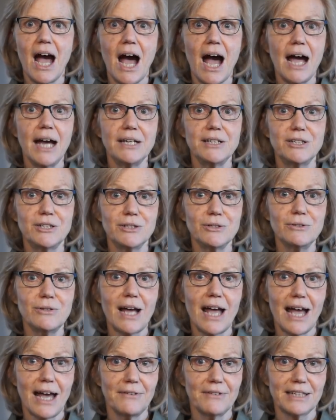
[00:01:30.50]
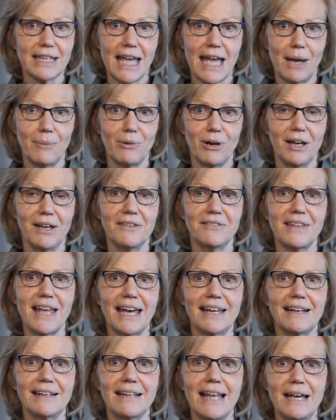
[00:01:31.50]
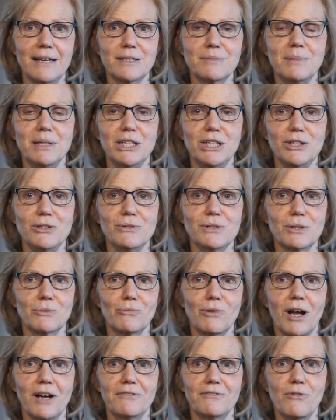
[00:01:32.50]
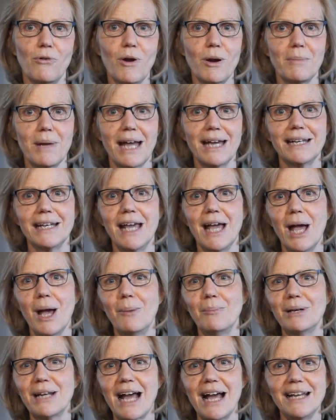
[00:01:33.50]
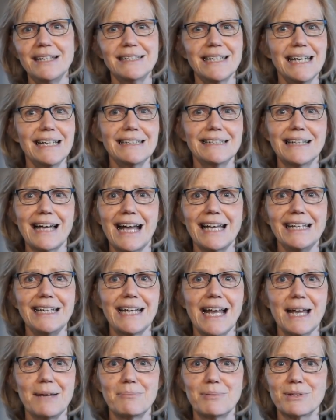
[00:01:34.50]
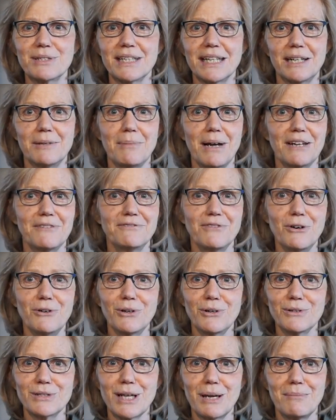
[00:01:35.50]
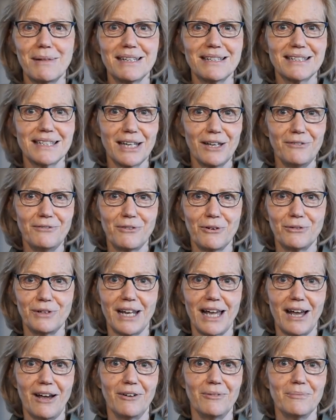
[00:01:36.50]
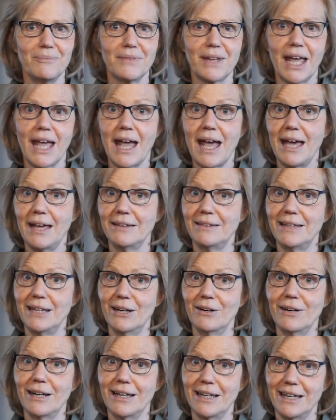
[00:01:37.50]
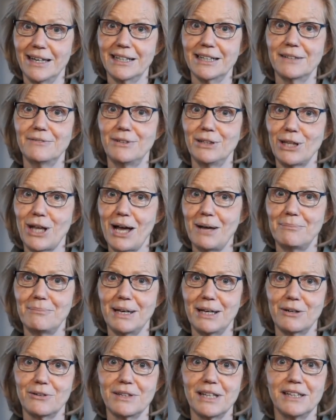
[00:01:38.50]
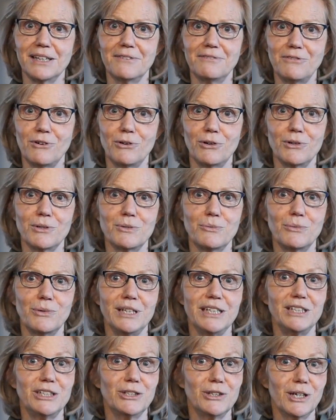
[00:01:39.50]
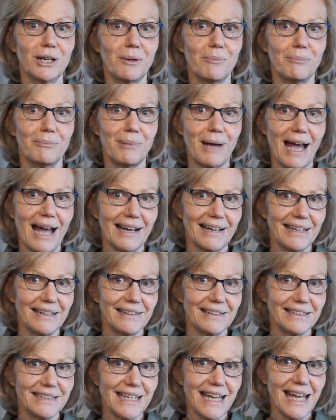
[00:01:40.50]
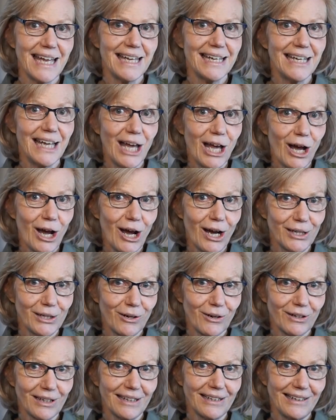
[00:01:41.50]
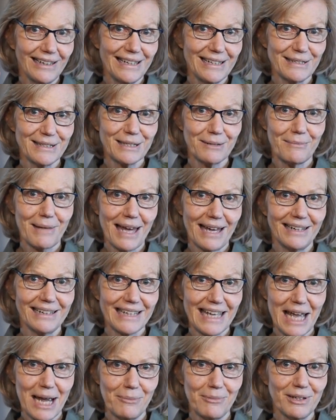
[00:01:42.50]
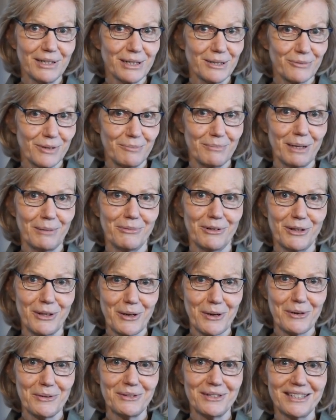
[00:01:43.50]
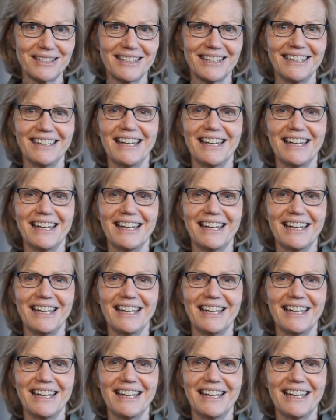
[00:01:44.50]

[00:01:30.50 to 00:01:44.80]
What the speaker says: I do have a camera that allows me to use a RAW format, but I take 99% of my photos on my cell phone now. And they're a heck of a lot better than the photos we took back in the day on our little Instamatic cameras. Remember those?